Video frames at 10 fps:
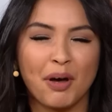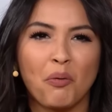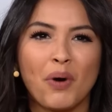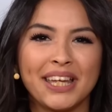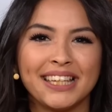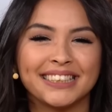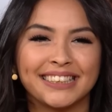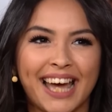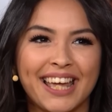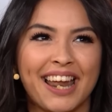But what he
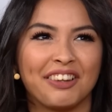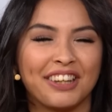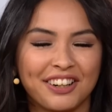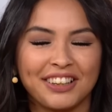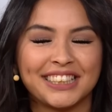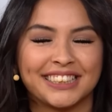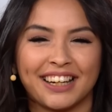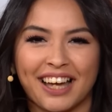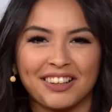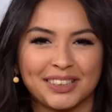said literally
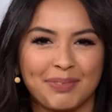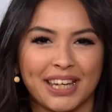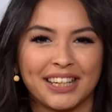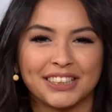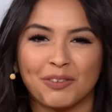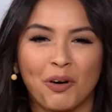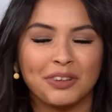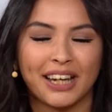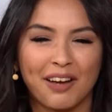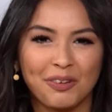stuck out to me, and it's a quote
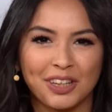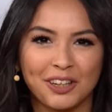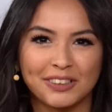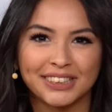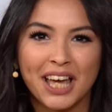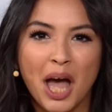that I will use.